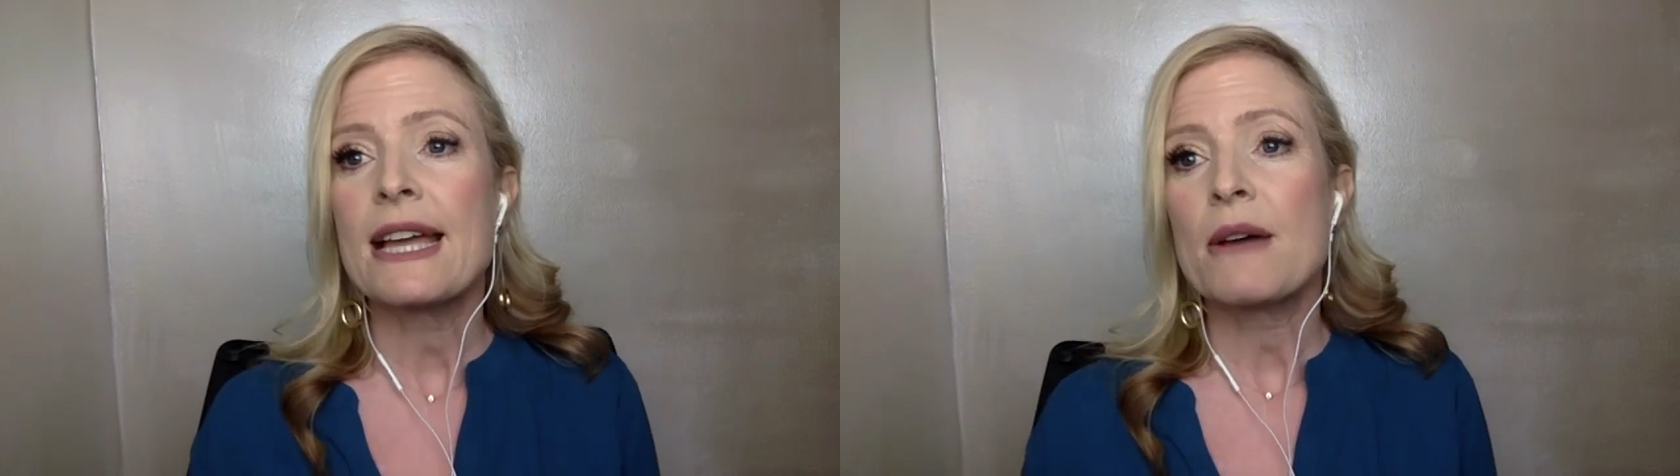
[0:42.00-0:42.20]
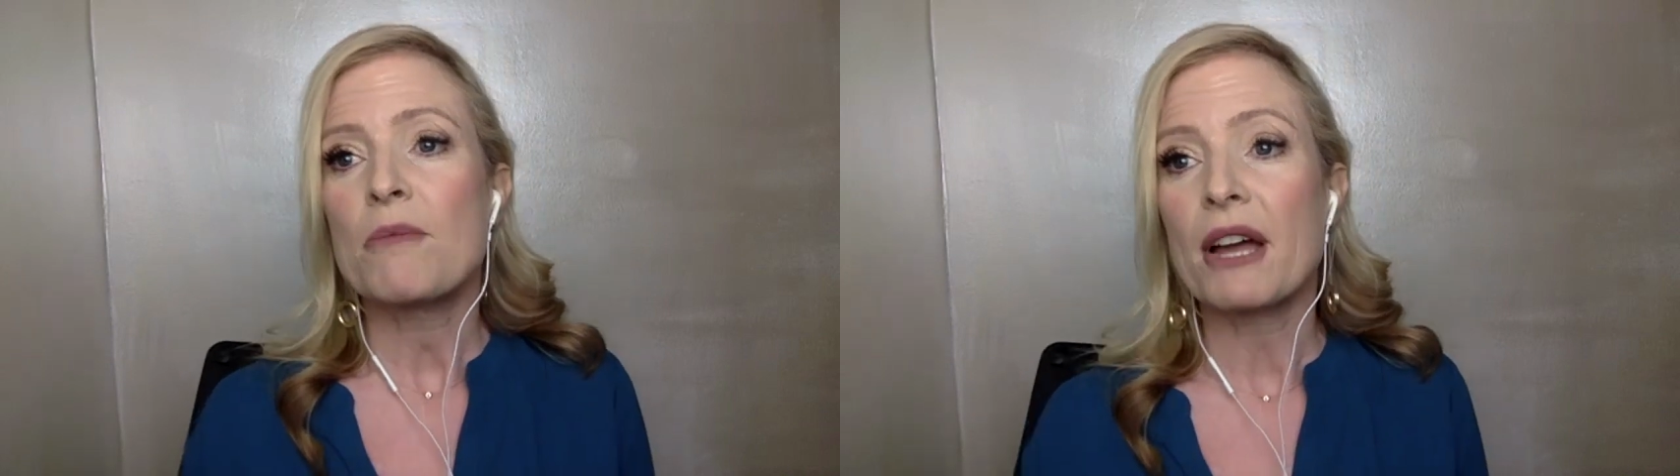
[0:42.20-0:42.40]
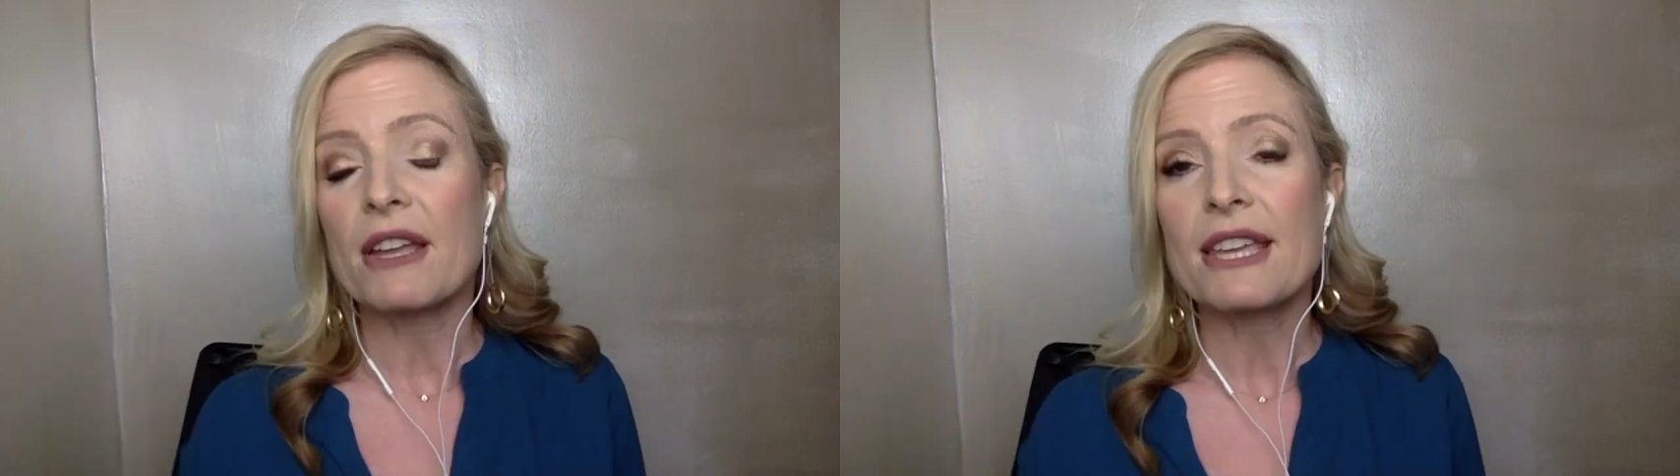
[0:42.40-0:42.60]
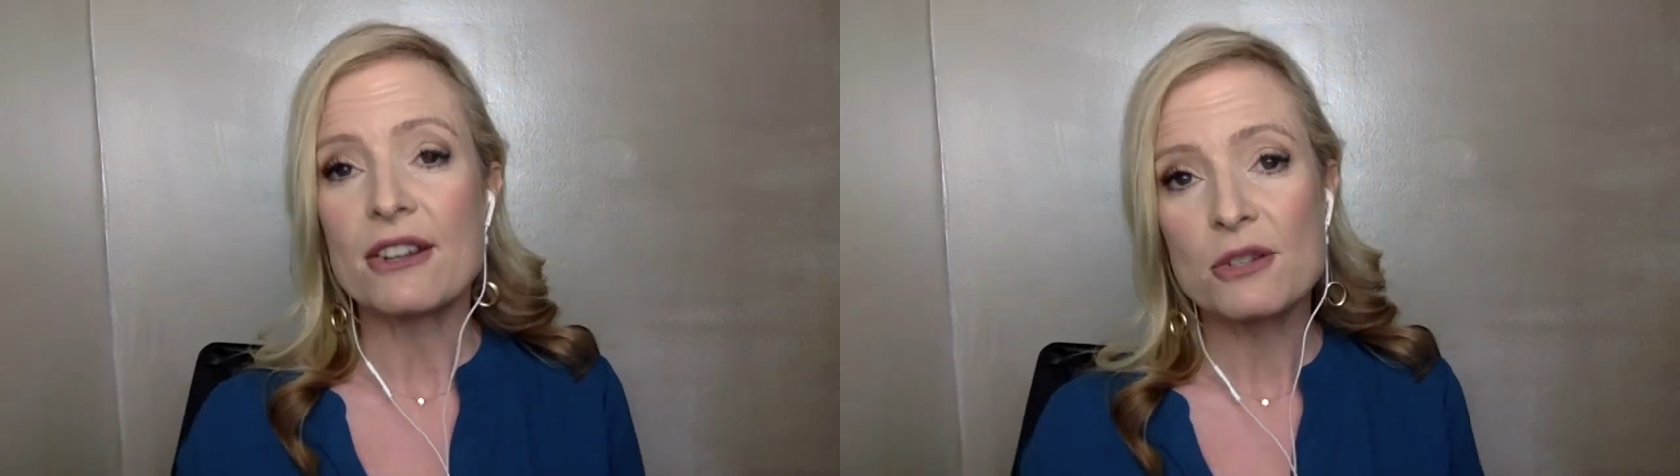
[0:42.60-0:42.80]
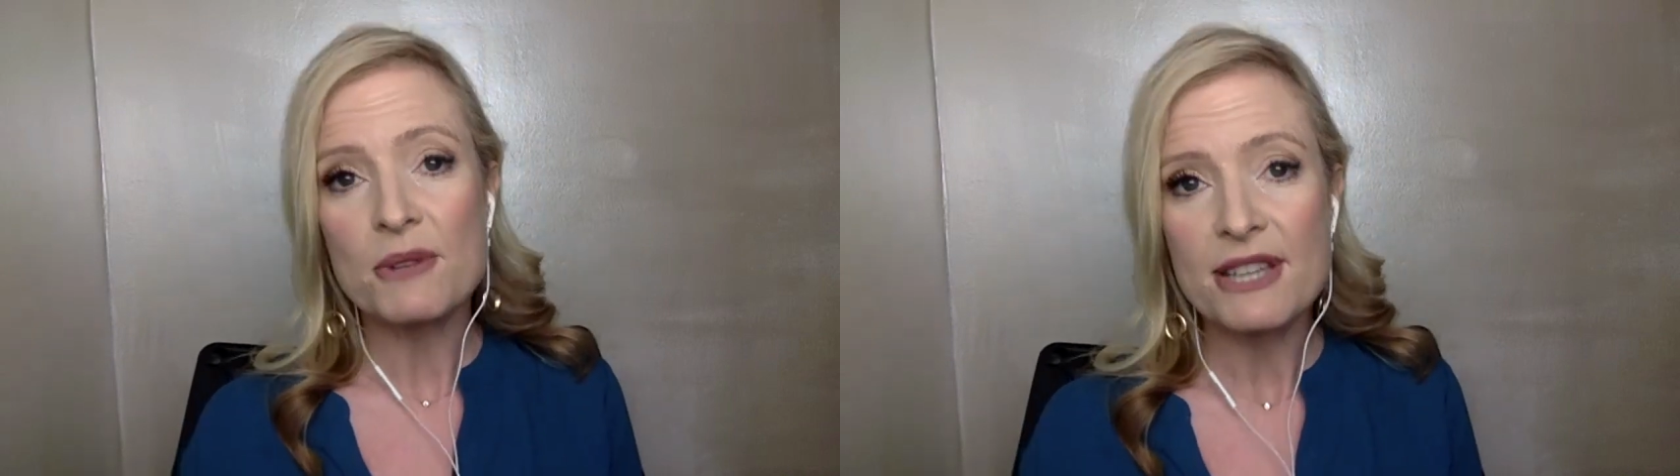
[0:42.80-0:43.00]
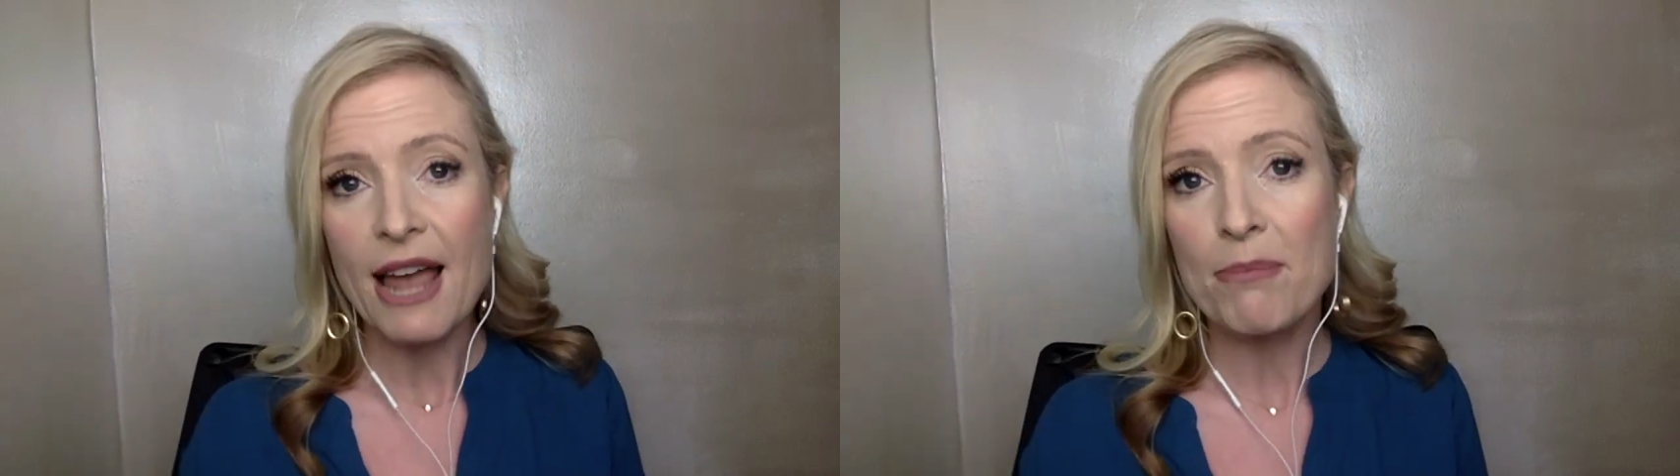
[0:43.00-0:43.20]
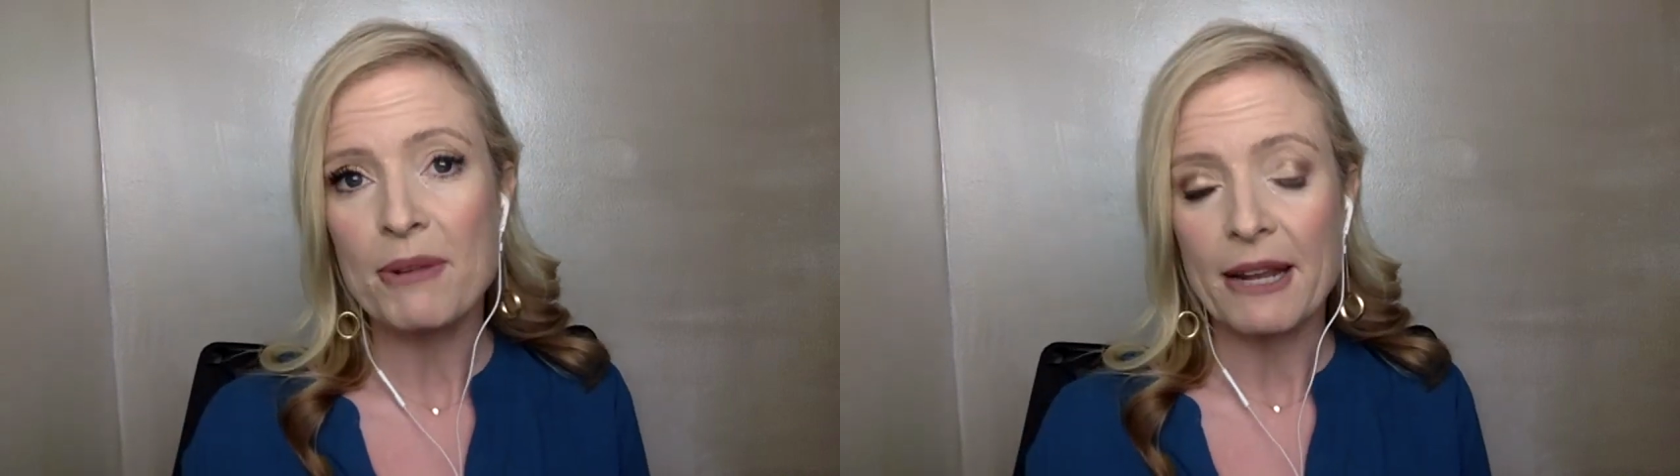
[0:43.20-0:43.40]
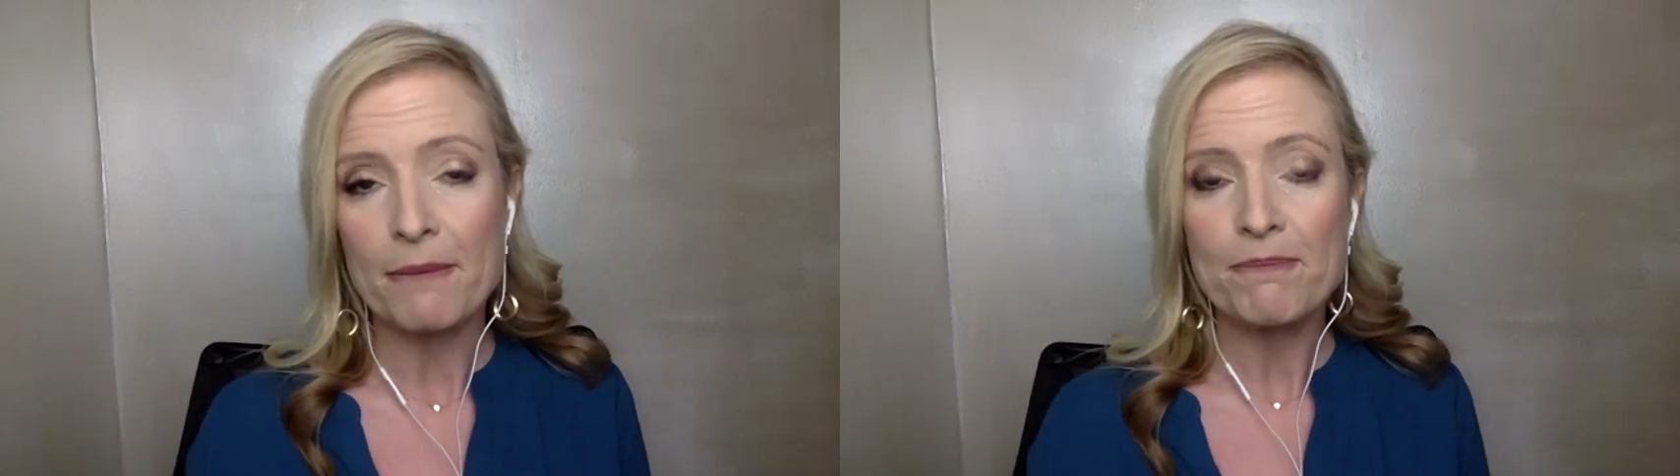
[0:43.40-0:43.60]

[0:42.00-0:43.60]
But here's what's happening.